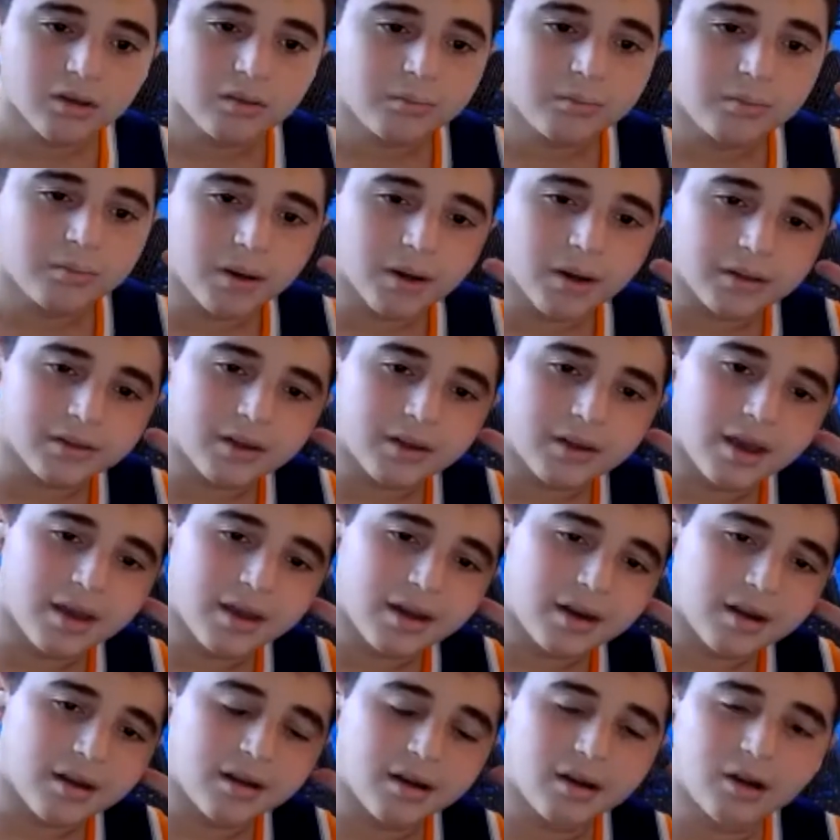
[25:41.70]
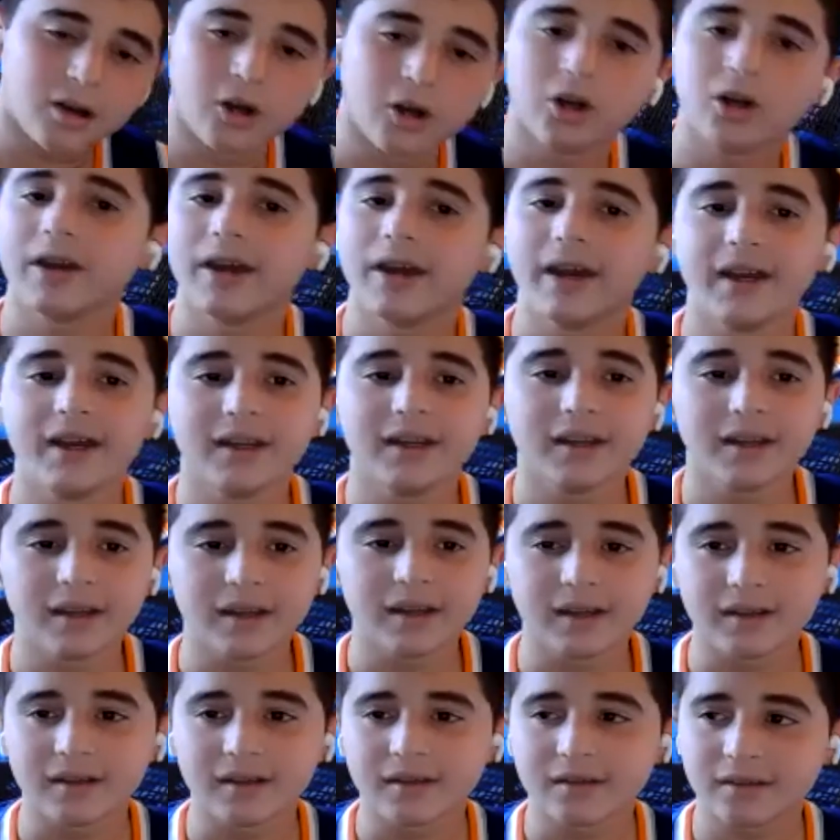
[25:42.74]
but then our
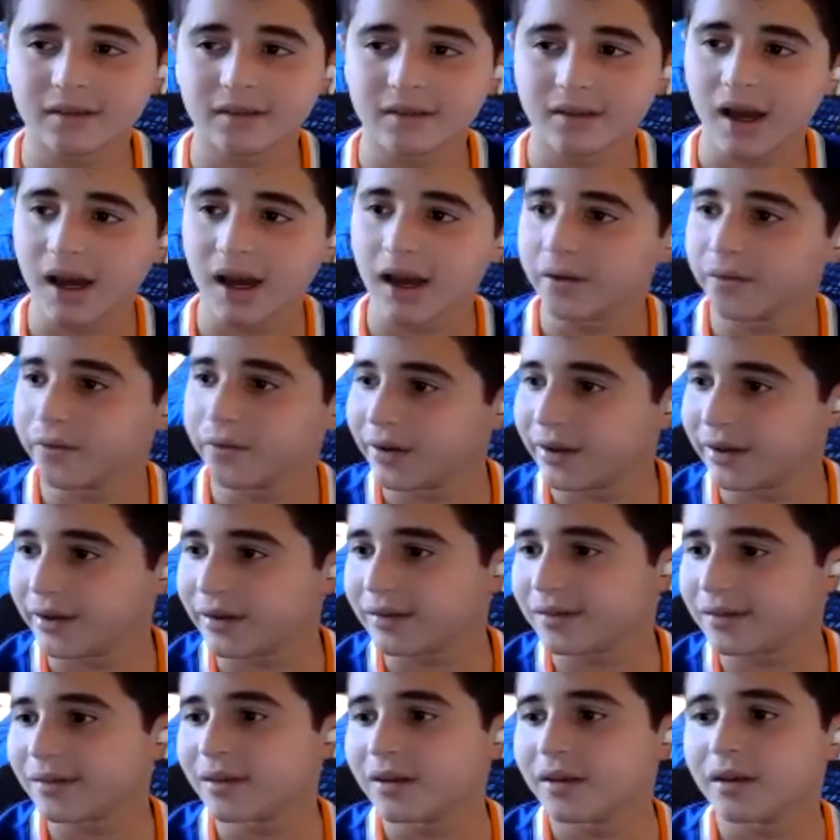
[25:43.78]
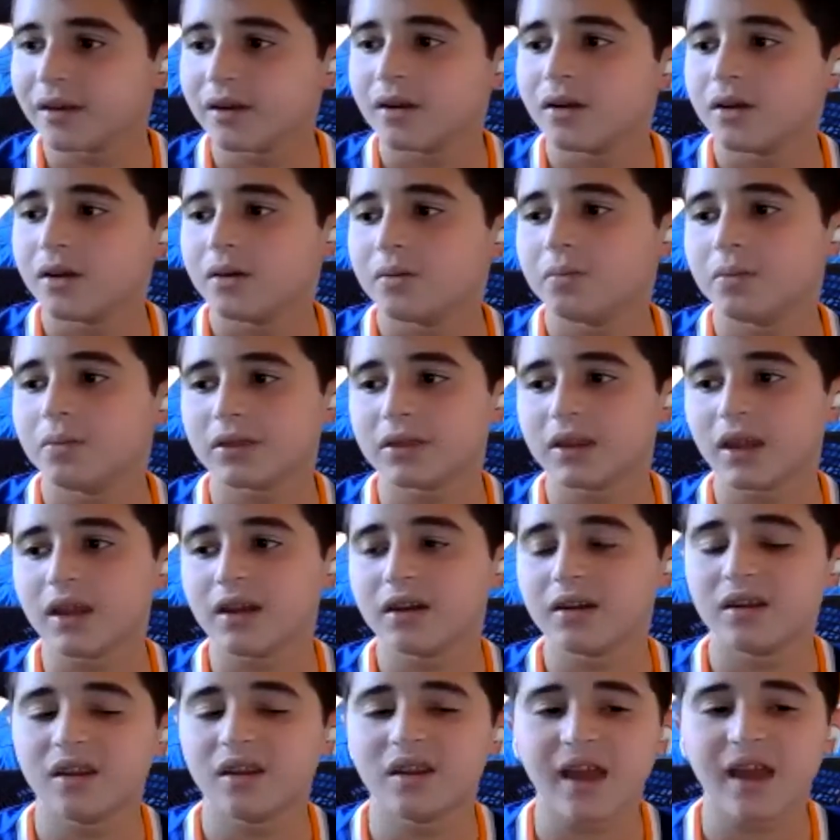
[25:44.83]
KDs, Kyries. But
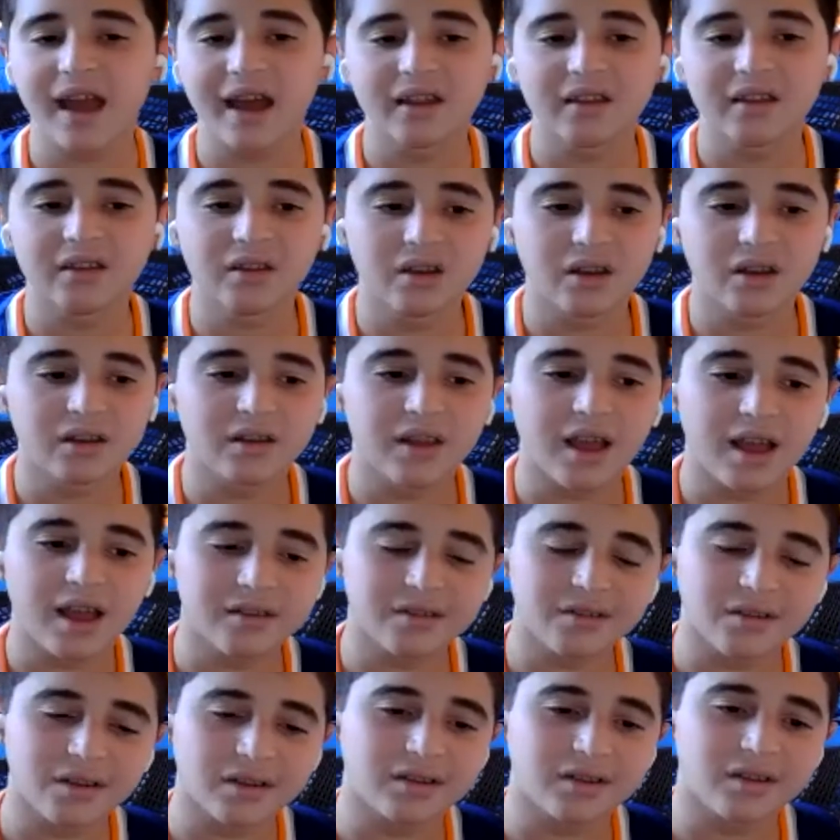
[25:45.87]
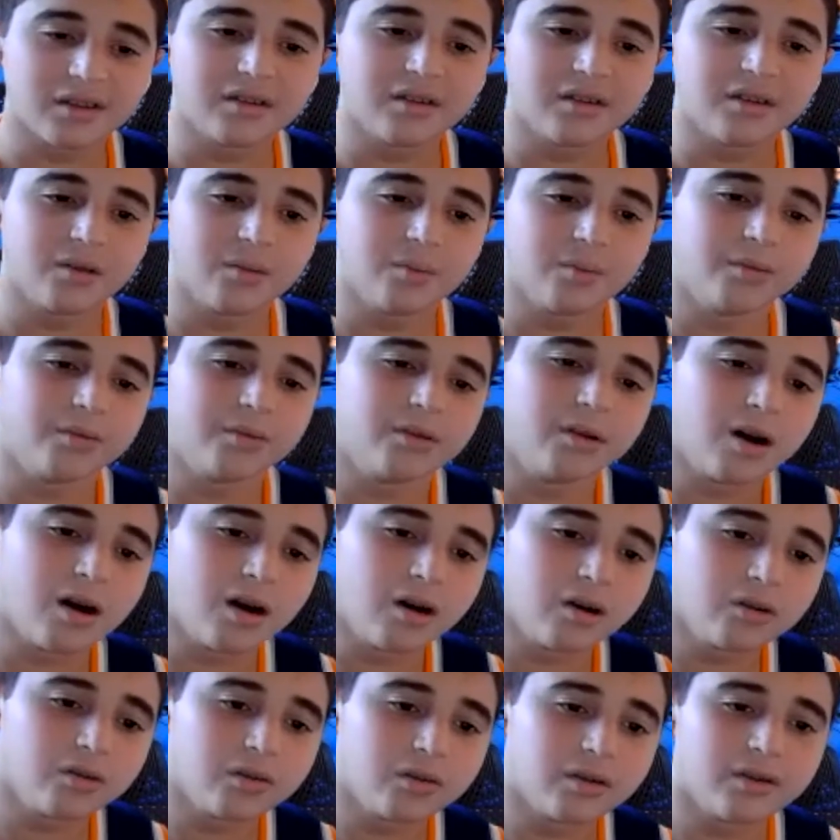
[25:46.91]
then that's like the tier
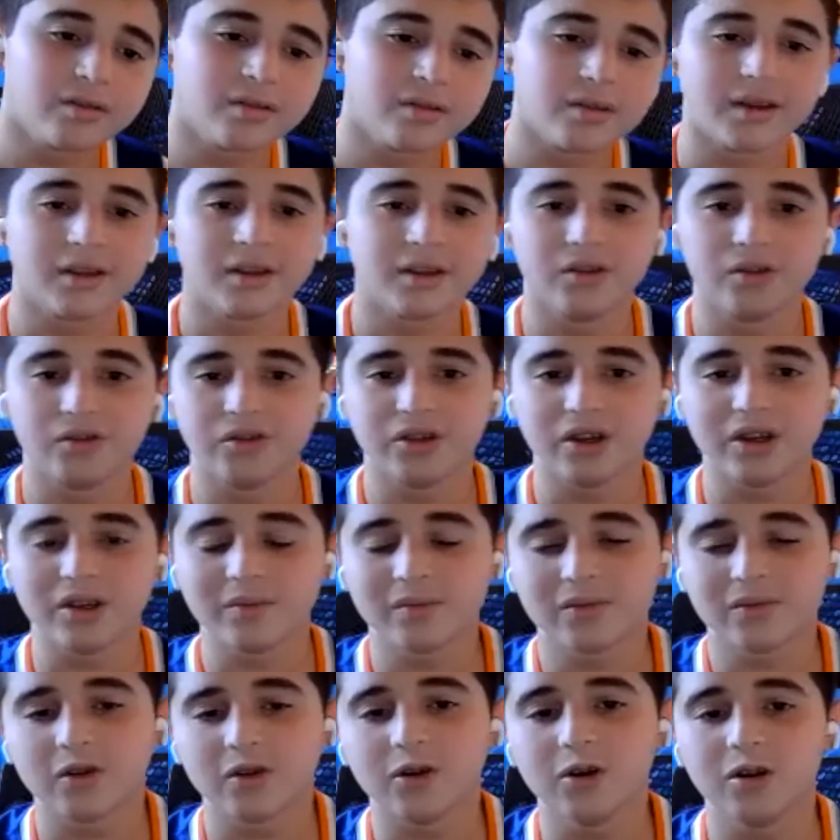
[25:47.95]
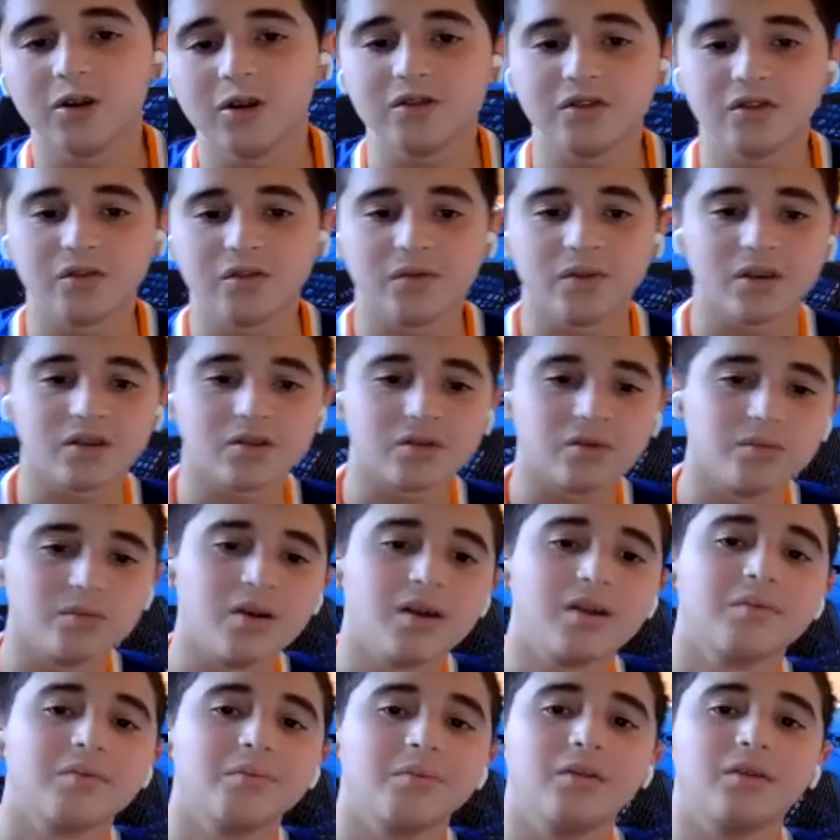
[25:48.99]
below is like your James Hardens, your Russell
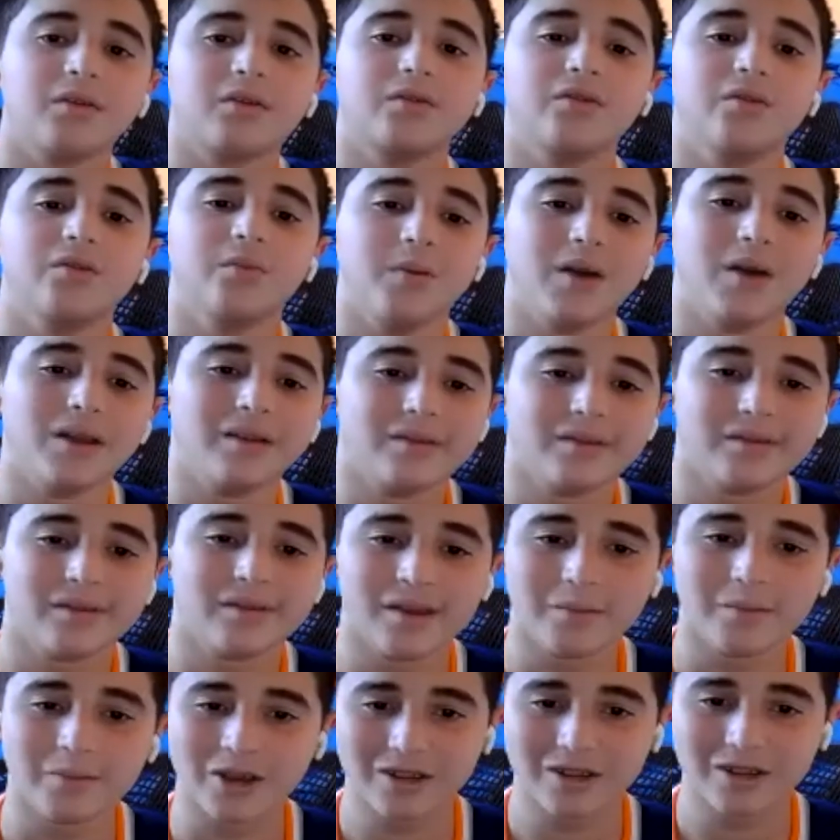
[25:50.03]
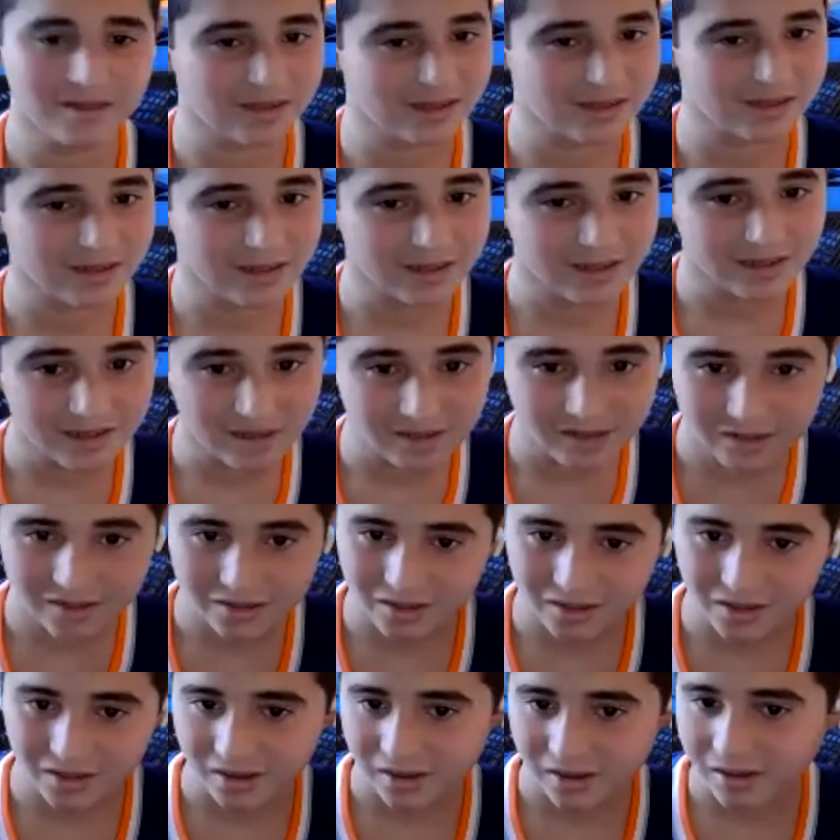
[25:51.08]
Westbrooks, your Ben Simmons,
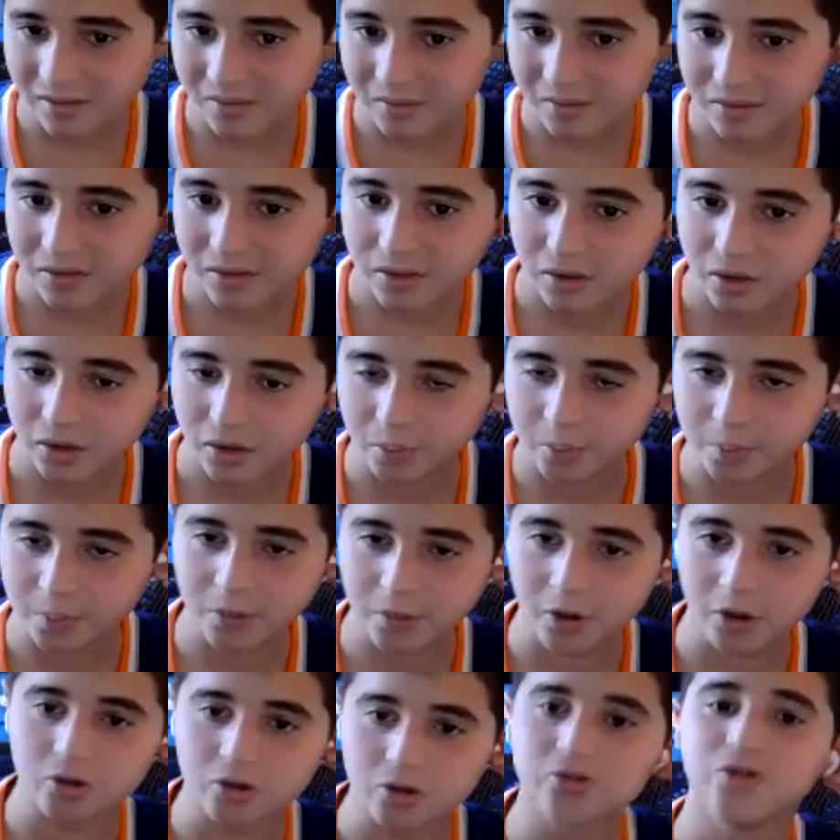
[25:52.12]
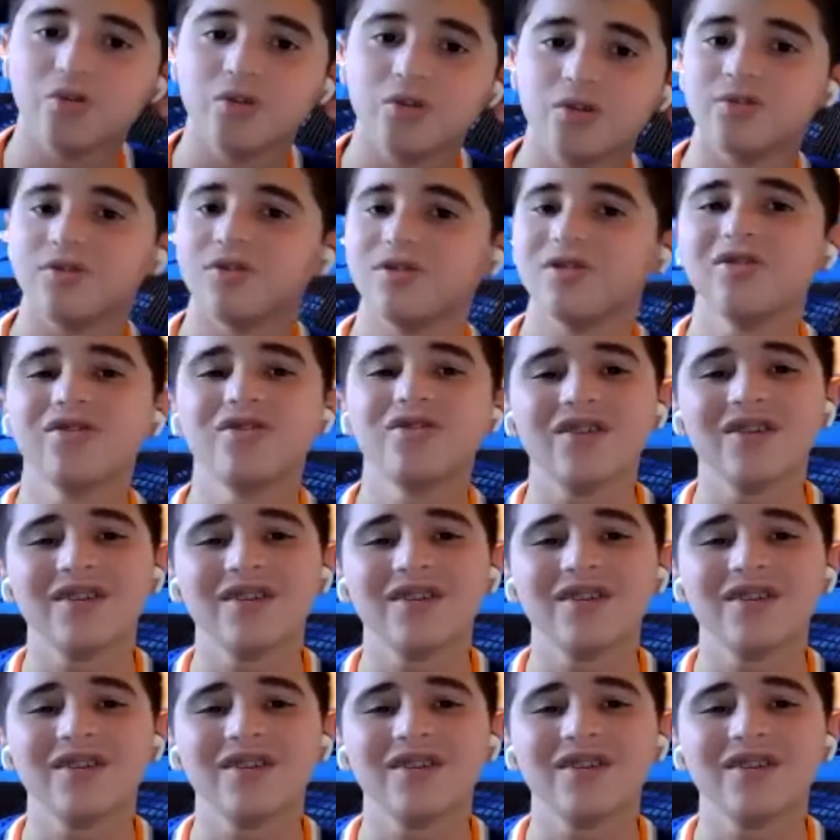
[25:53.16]
yeah, your Paul Georges.